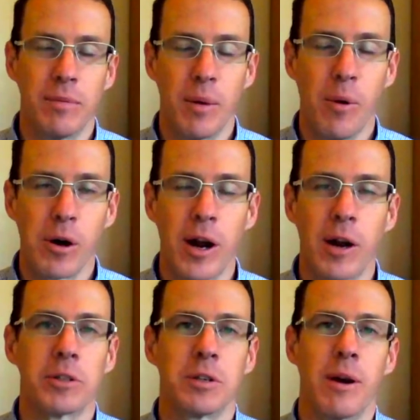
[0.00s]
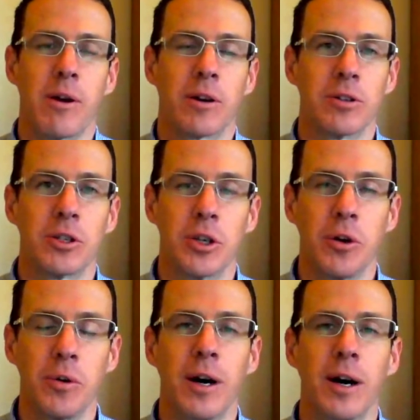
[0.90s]
Mobile World Congress America's
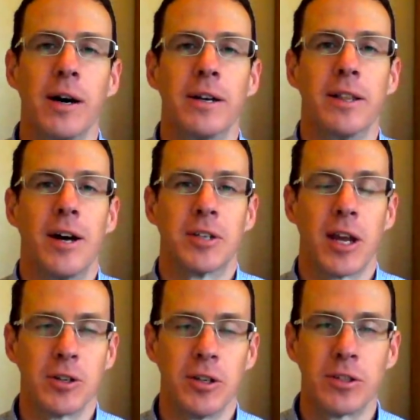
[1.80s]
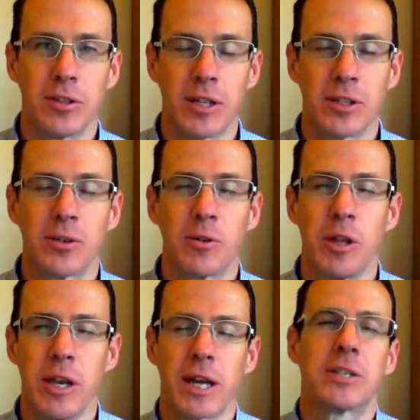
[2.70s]
show in Los Angeles. So that's sort
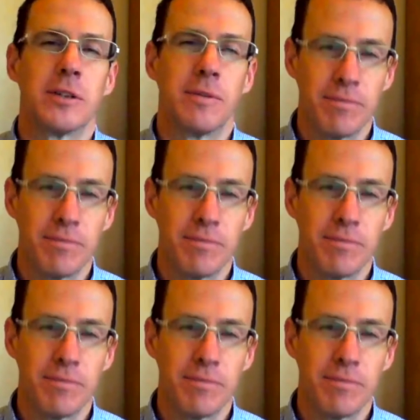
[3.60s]
of the next